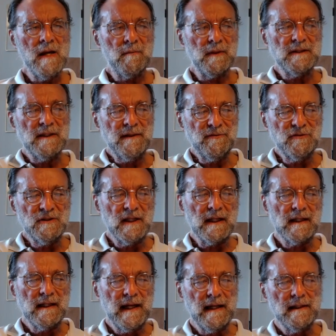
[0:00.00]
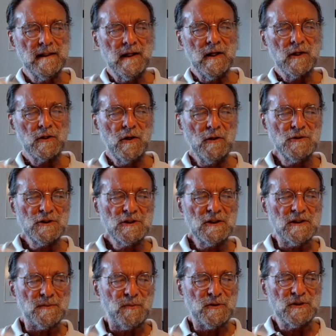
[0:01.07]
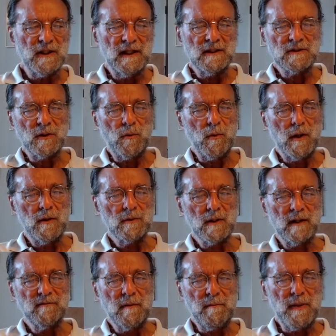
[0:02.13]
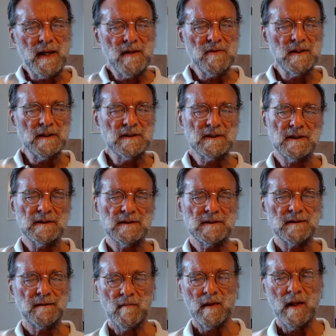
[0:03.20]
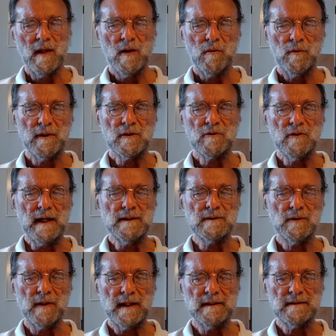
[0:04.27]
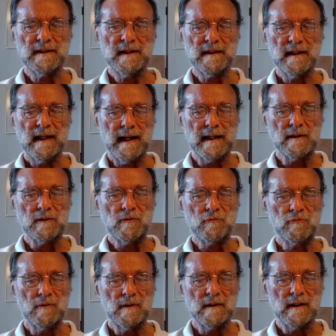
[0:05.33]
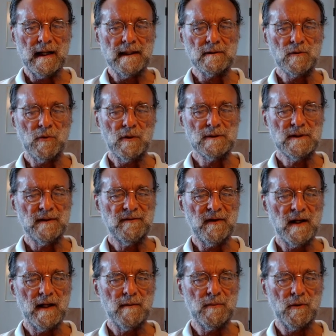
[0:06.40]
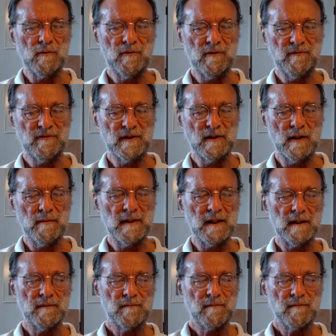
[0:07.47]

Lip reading: But different again, consciousness presents a world of appearances with graduated and unquantifiable phenomena.